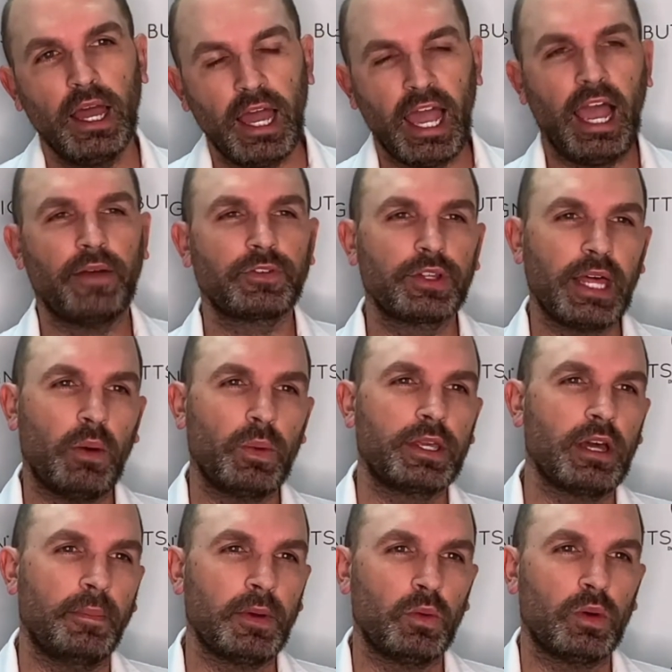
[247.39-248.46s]
After that, we
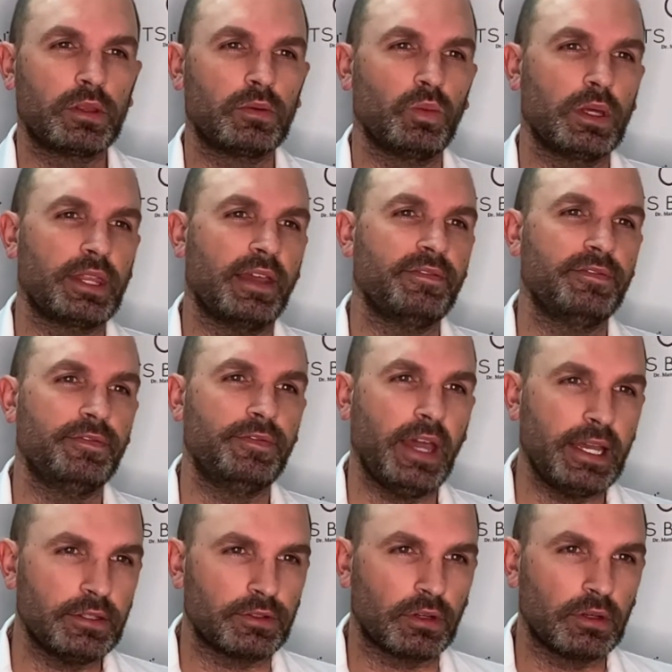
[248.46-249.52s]
come in with a
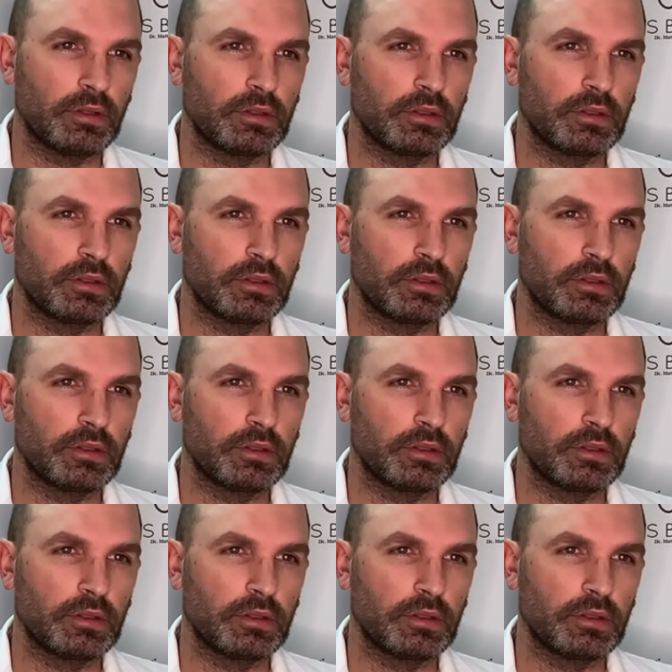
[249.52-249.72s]
Vaser